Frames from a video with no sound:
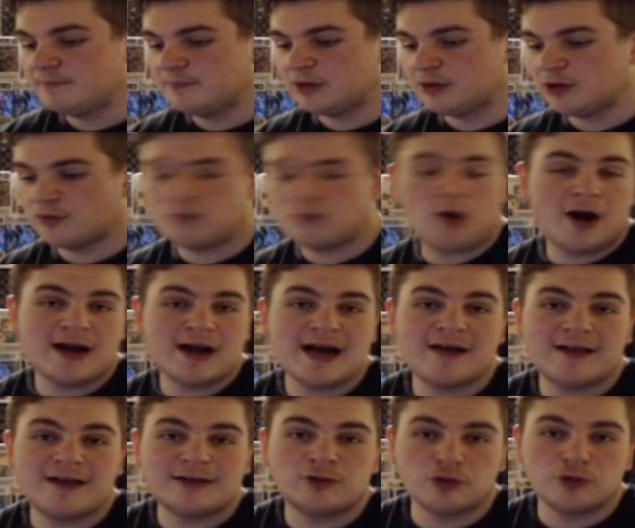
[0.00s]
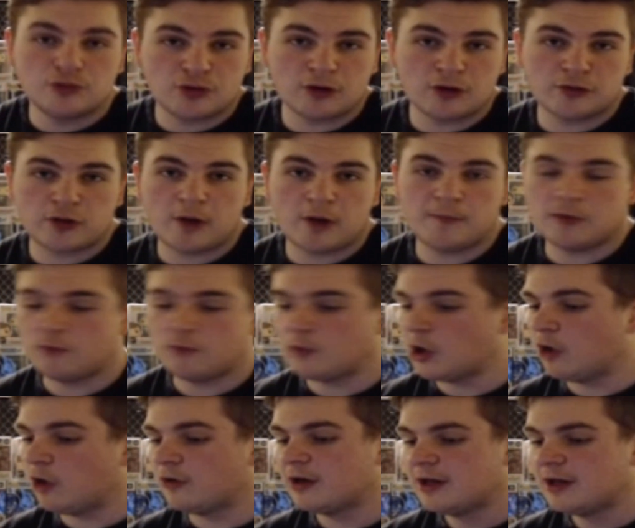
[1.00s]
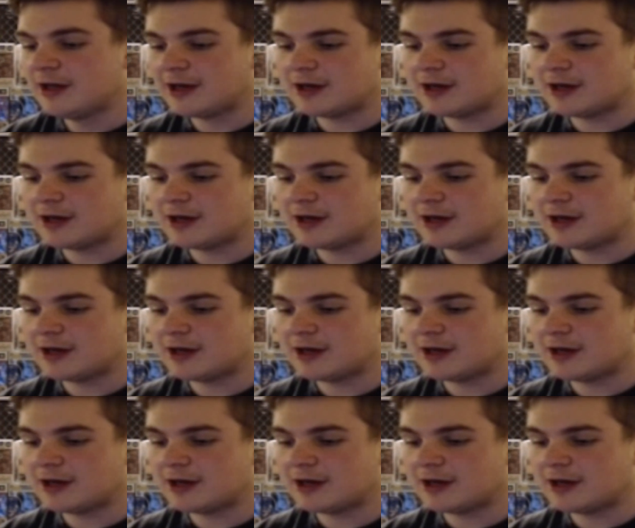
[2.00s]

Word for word: Because right now that dude is on top of the world.